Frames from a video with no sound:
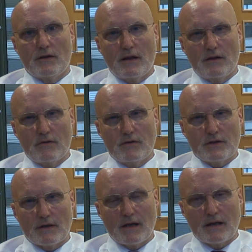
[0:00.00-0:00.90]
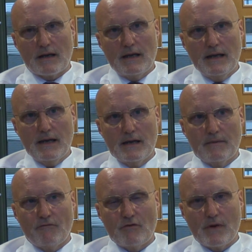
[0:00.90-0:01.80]
then there is a clear
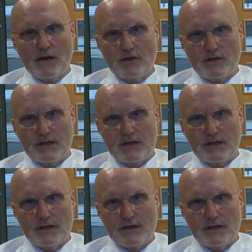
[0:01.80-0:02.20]
information